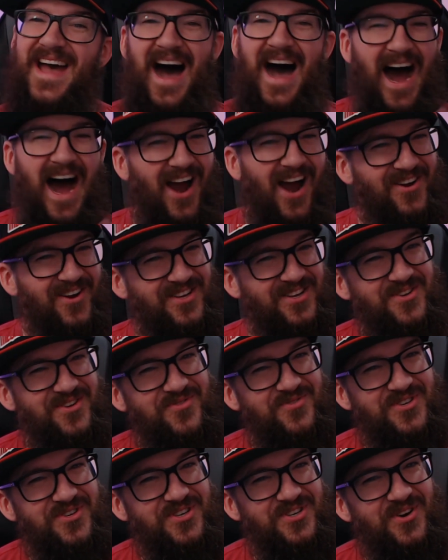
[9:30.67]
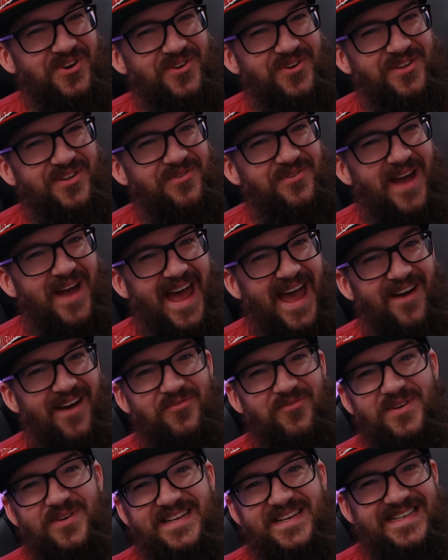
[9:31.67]
Are you sure you have
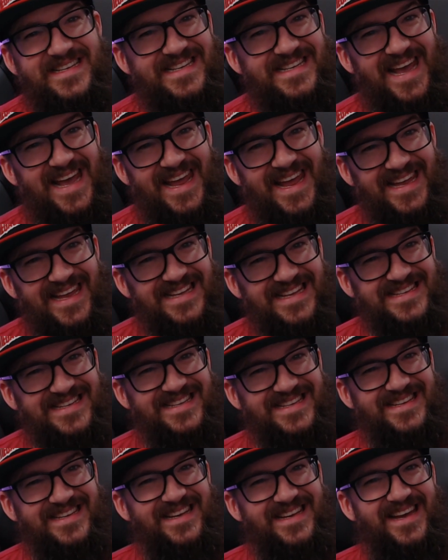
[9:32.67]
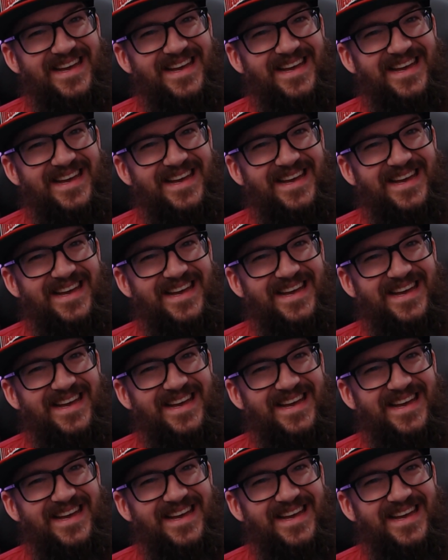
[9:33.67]
what it takes?